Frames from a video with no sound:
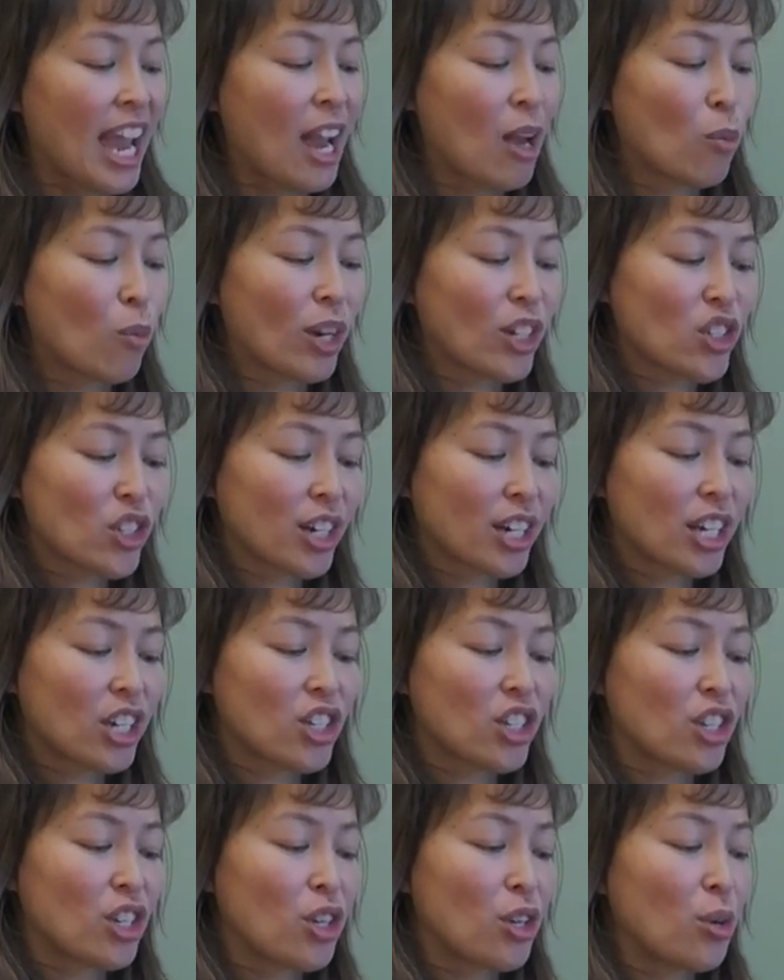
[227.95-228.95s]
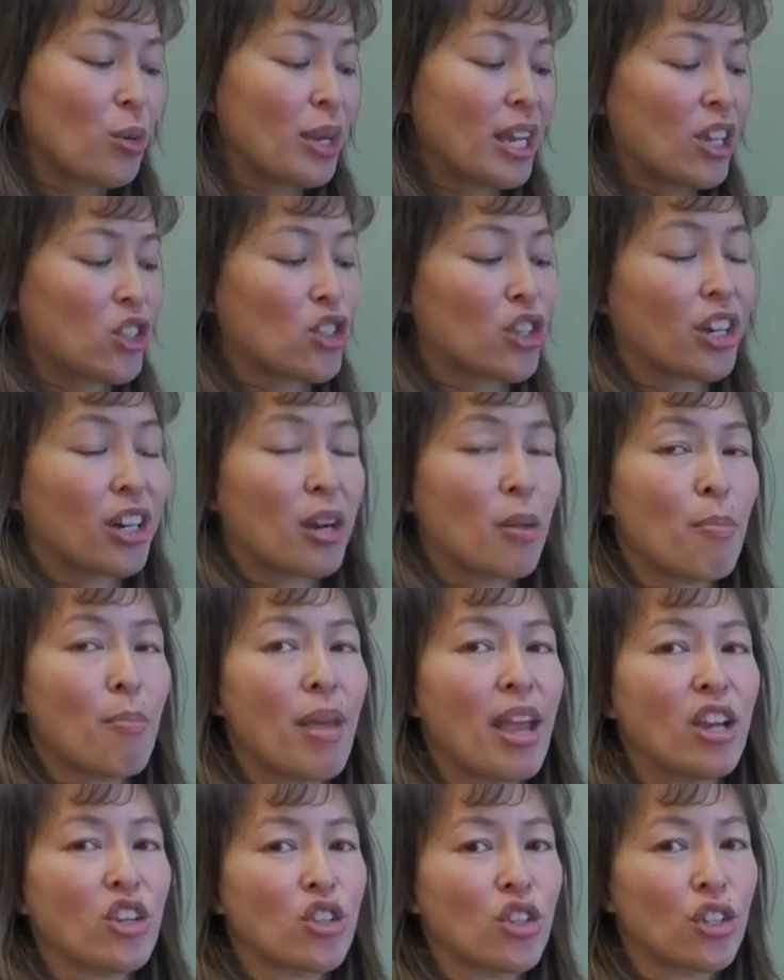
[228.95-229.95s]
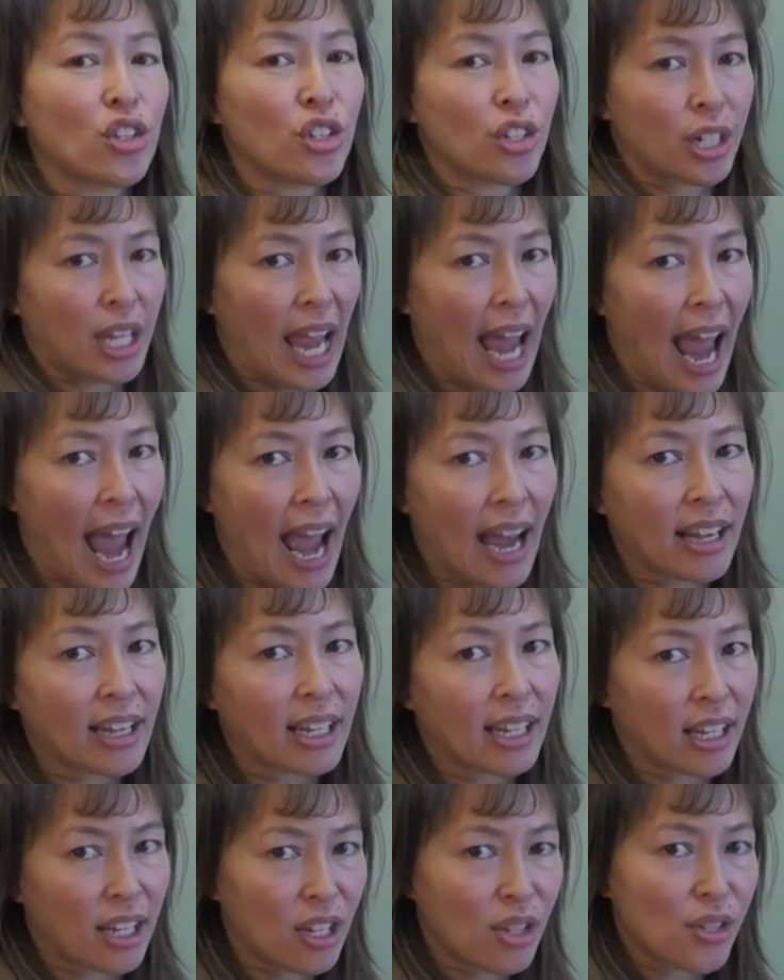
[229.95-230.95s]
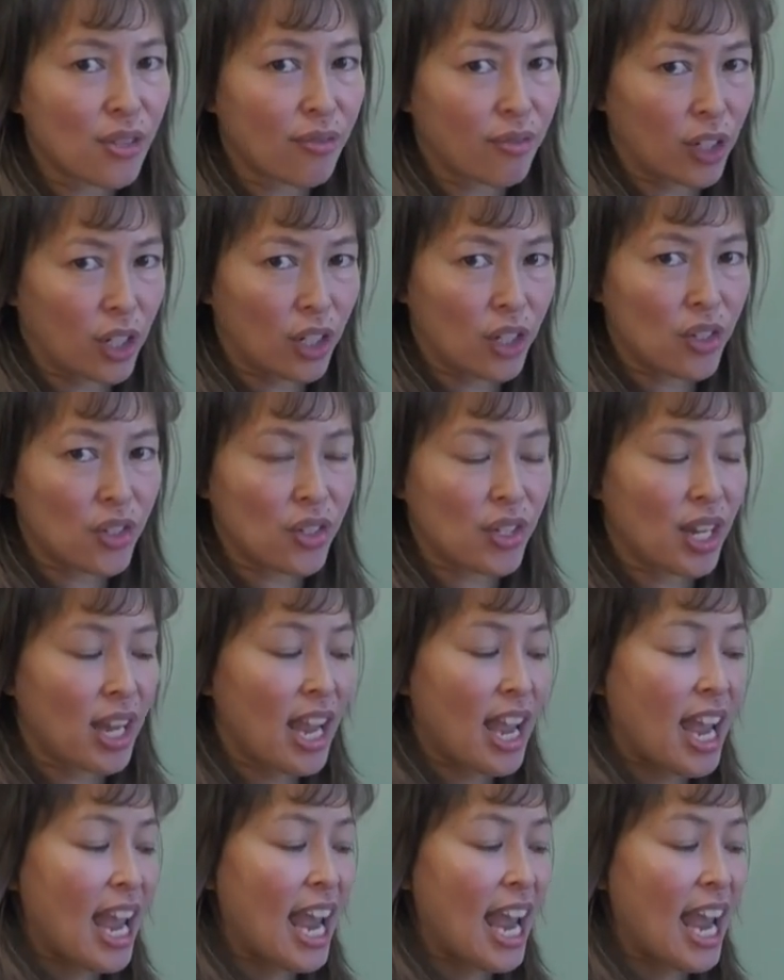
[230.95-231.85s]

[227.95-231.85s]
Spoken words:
And what you're gonna do is you're gonna make sure your cat eats first,